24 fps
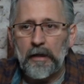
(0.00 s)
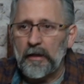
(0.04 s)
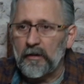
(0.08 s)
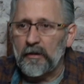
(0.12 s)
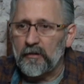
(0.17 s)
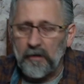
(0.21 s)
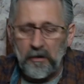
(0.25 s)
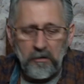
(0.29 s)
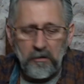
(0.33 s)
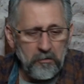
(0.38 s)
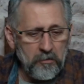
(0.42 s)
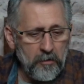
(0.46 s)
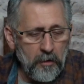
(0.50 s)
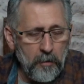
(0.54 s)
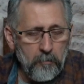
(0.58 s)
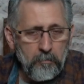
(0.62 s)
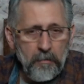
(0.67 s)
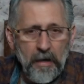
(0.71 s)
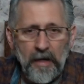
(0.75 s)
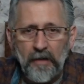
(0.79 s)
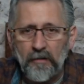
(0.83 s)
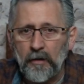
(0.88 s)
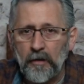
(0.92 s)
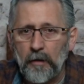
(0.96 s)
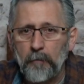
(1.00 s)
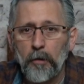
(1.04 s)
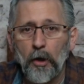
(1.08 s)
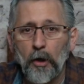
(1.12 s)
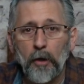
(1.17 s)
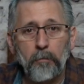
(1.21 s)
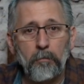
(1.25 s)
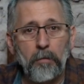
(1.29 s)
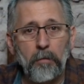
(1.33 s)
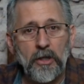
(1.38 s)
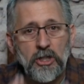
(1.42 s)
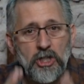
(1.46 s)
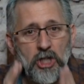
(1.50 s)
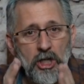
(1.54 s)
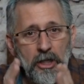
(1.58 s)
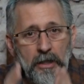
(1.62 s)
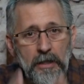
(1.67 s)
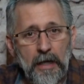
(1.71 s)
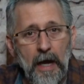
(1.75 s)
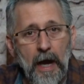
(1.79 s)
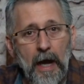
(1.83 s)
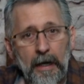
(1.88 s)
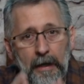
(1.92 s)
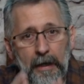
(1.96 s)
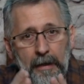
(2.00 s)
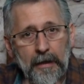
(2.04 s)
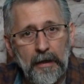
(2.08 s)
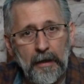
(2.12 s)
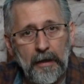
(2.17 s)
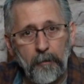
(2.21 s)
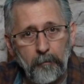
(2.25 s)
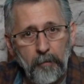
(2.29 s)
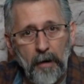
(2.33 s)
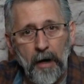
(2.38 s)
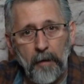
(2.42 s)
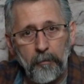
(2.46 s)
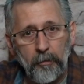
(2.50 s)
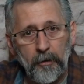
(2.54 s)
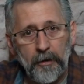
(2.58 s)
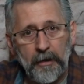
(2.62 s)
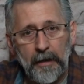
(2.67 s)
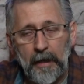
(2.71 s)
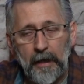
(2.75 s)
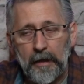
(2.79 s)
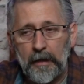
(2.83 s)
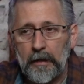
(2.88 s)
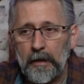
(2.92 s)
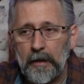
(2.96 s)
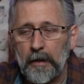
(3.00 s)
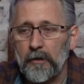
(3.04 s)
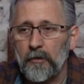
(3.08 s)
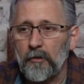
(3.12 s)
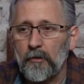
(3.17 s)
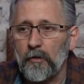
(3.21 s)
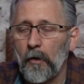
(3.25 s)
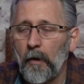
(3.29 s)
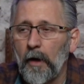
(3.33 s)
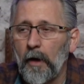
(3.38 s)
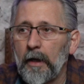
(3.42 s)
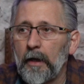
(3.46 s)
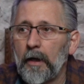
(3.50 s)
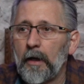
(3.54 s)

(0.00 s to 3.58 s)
He said it was an amazing book, but you got to get it properly edited. So